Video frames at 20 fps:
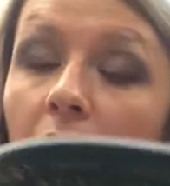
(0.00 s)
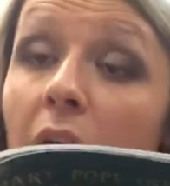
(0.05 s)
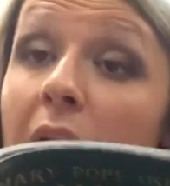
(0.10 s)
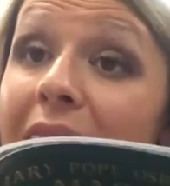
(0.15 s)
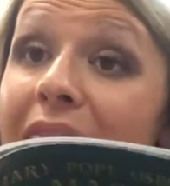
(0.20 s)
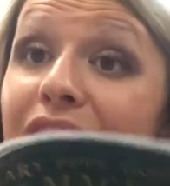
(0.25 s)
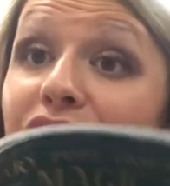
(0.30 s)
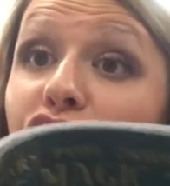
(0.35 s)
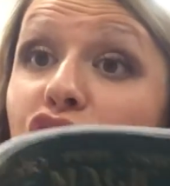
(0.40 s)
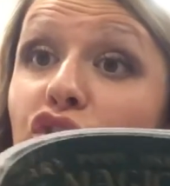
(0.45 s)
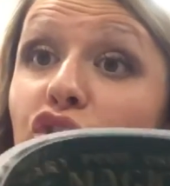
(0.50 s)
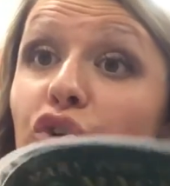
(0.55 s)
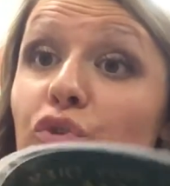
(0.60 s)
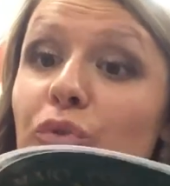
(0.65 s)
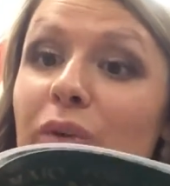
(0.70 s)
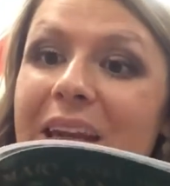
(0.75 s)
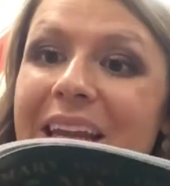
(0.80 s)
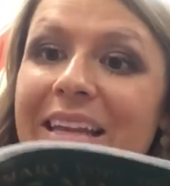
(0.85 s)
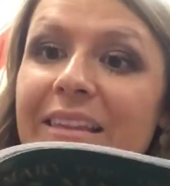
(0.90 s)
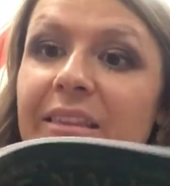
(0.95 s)
The
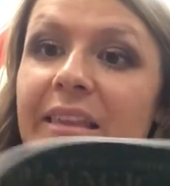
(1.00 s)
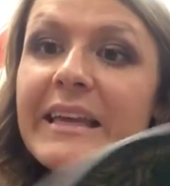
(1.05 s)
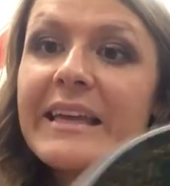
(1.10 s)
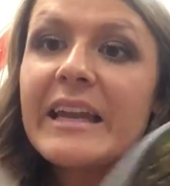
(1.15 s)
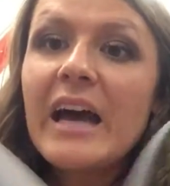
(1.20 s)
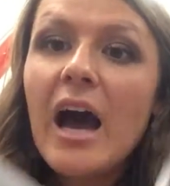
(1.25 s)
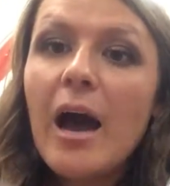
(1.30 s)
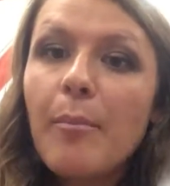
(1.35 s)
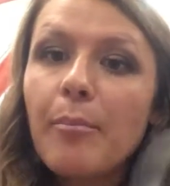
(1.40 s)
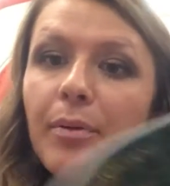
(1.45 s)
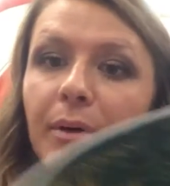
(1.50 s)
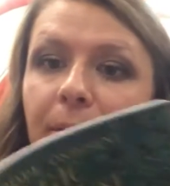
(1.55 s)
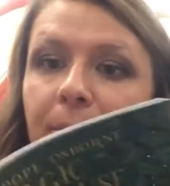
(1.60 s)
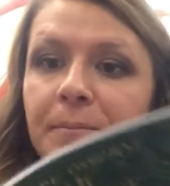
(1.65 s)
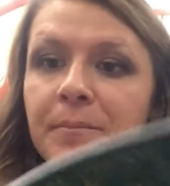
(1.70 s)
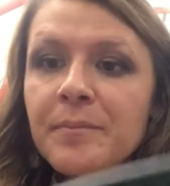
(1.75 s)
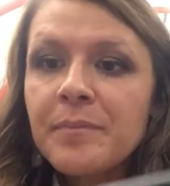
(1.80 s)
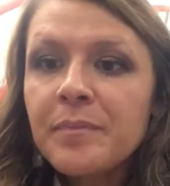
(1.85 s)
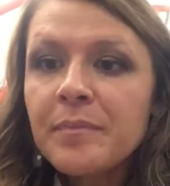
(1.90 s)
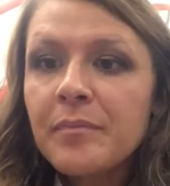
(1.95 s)
screen lit up,
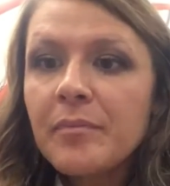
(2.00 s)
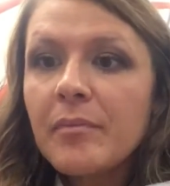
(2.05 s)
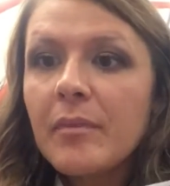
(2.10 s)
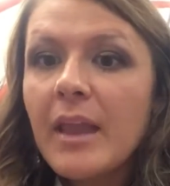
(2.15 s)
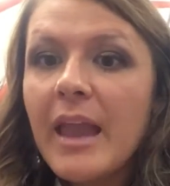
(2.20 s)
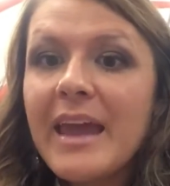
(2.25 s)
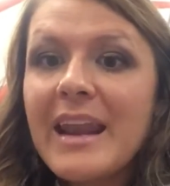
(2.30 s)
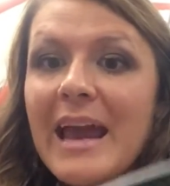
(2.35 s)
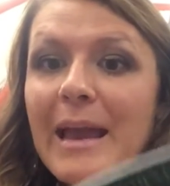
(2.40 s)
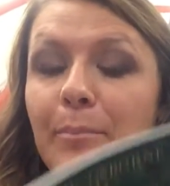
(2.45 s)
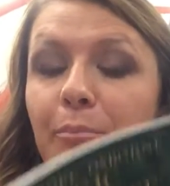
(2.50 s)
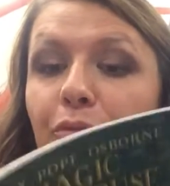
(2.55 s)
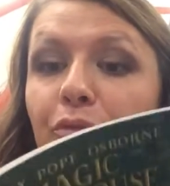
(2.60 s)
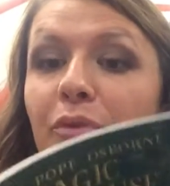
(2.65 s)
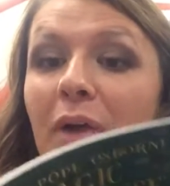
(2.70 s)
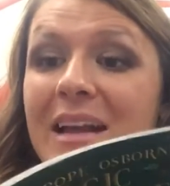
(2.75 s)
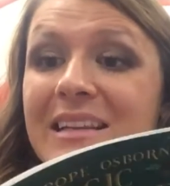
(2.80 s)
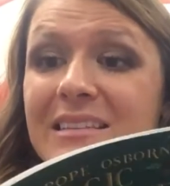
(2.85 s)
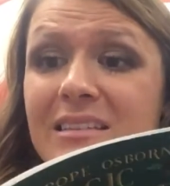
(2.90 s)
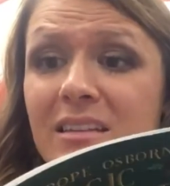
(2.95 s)
and I
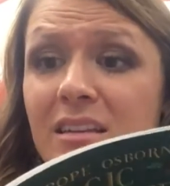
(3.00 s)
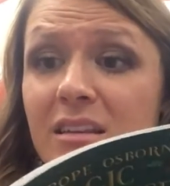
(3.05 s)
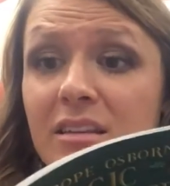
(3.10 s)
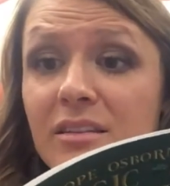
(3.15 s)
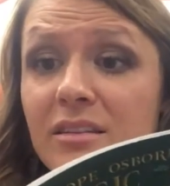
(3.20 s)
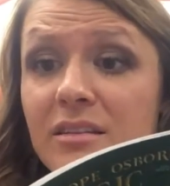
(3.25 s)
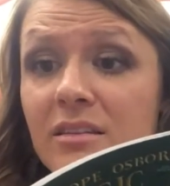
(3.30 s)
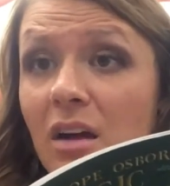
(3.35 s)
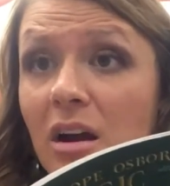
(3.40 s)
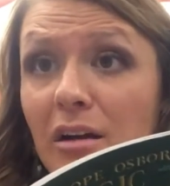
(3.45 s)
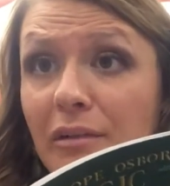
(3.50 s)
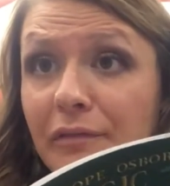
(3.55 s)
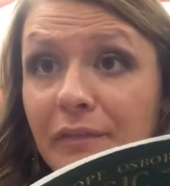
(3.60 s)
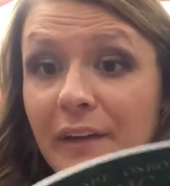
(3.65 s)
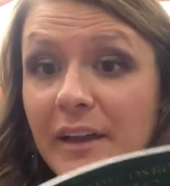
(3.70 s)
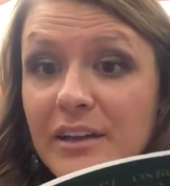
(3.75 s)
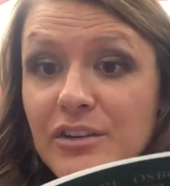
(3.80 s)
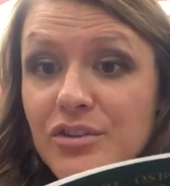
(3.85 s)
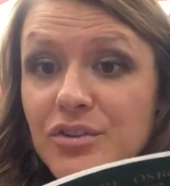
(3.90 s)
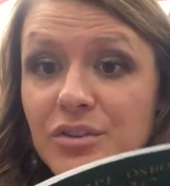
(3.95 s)
pressed the
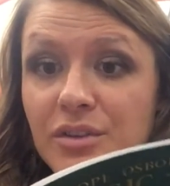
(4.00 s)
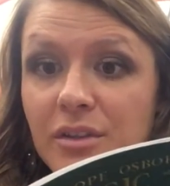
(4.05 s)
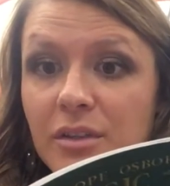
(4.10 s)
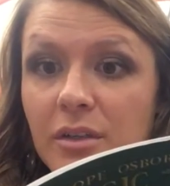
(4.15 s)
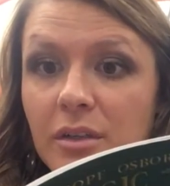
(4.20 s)
starfish.